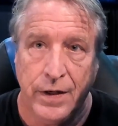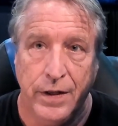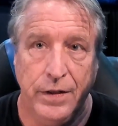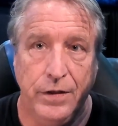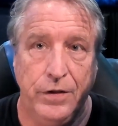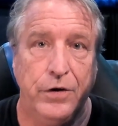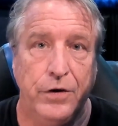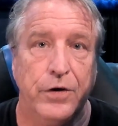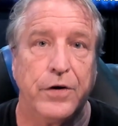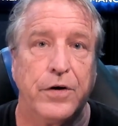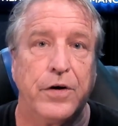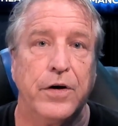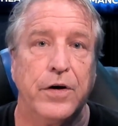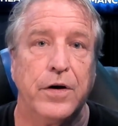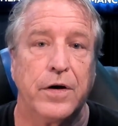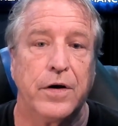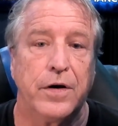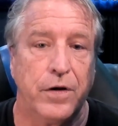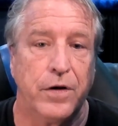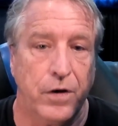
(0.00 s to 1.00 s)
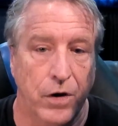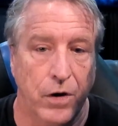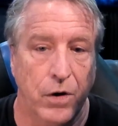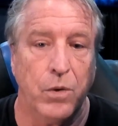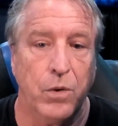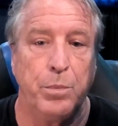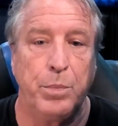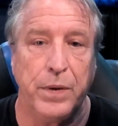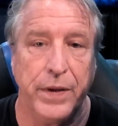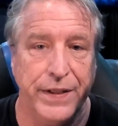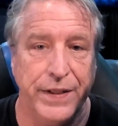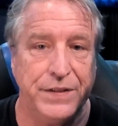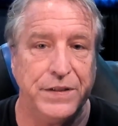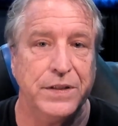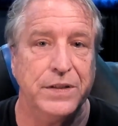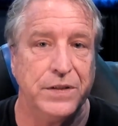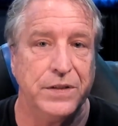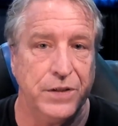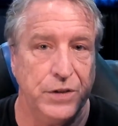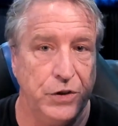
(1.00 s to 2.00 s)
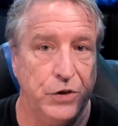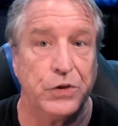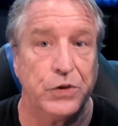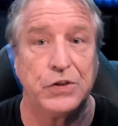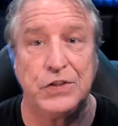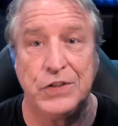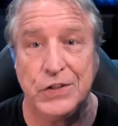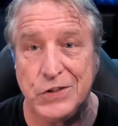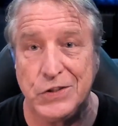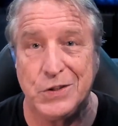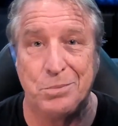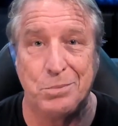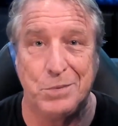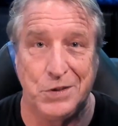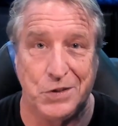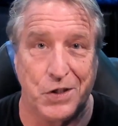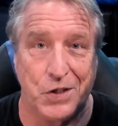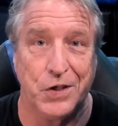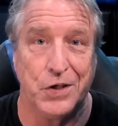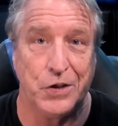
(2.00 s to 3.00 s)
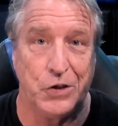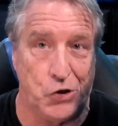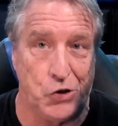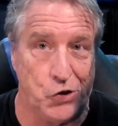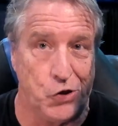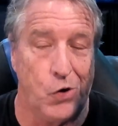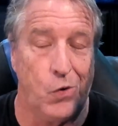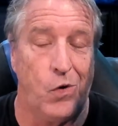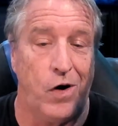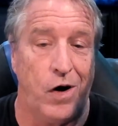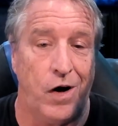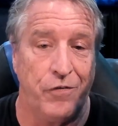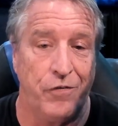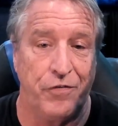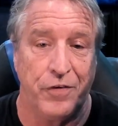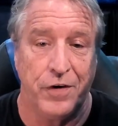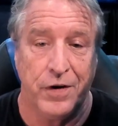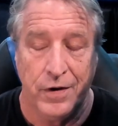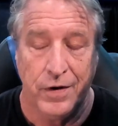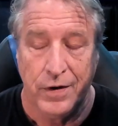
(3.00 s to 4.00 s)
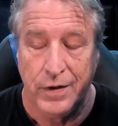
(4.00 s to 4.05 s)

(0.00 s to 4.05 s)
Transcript: You're going to go places and your system is going to show off